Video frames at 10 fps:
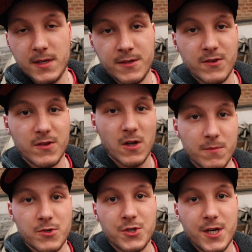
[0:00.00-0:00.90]
and it's time
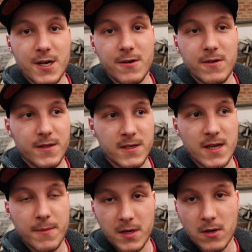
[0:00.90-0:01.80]
to share this
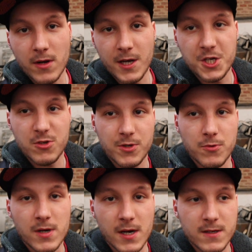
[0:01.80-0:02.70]
epic location with
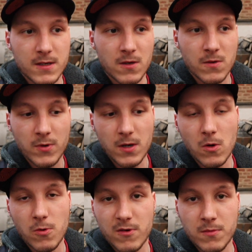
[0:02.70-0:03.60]
you guys, and I really
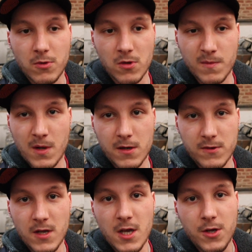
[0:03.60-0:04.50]
hope from the bottom of my
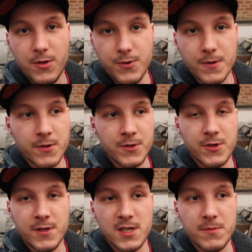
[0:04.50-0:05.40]
heart you're gonna
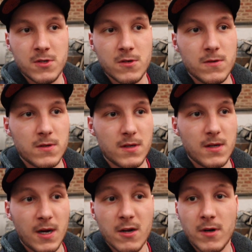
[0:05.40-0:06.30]
enjoy this episode.
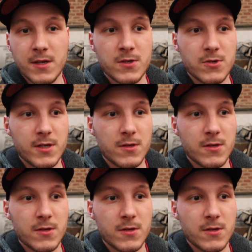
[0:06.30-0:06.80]
I really enjoyed